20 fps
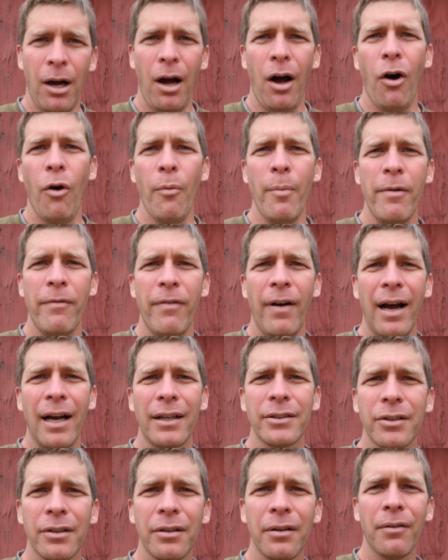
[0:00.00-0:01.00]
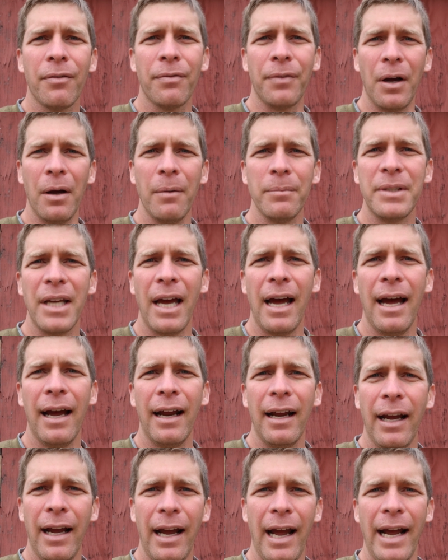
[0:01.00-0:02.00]
Home Advisor,
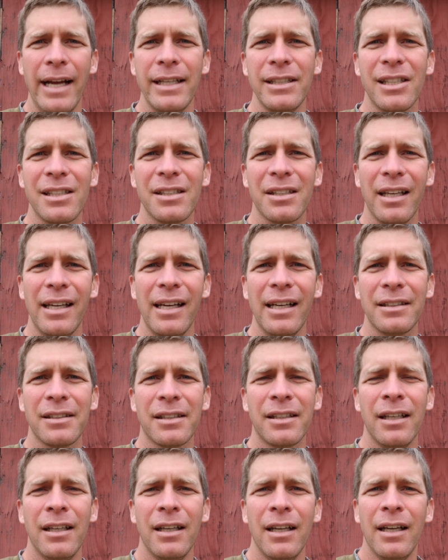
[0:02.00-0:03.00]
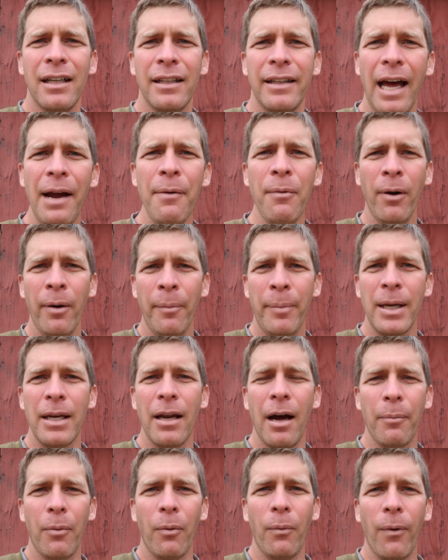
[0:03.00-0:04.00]
Thumbtack, Angie's List. They want to be
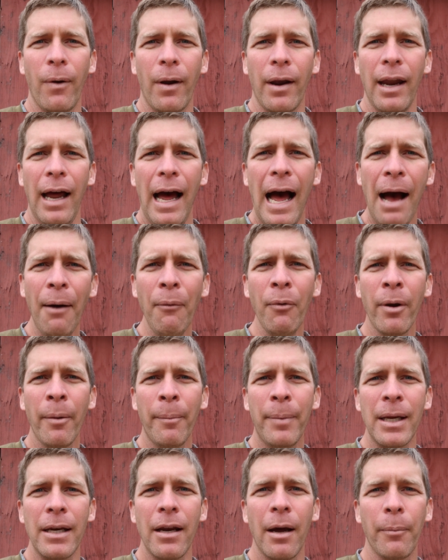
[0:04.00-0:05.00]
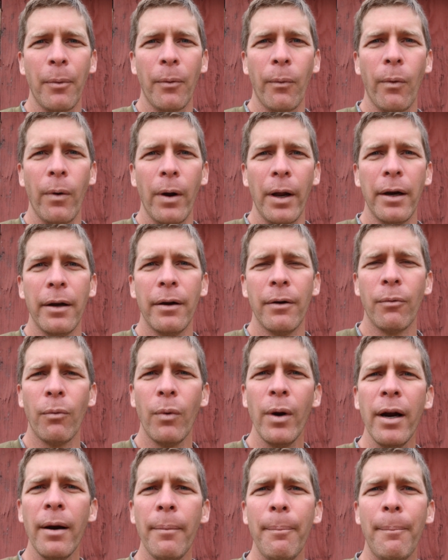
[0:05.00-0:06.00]
number one. I want to be number one.
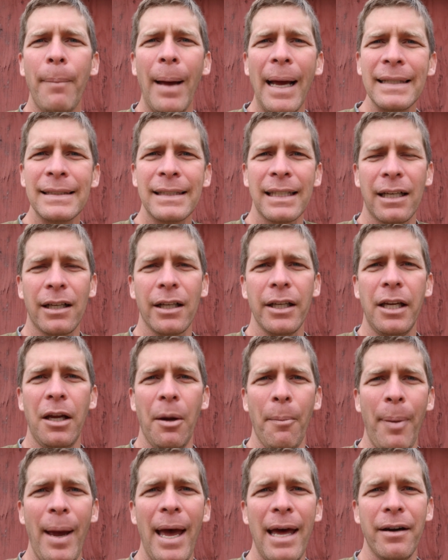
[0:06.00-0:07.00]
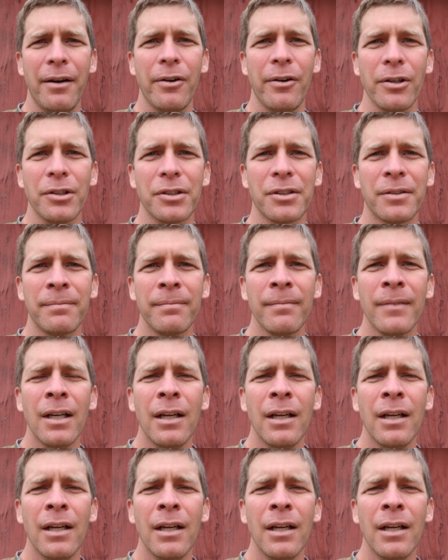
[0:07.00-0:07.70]
We're basically competitors.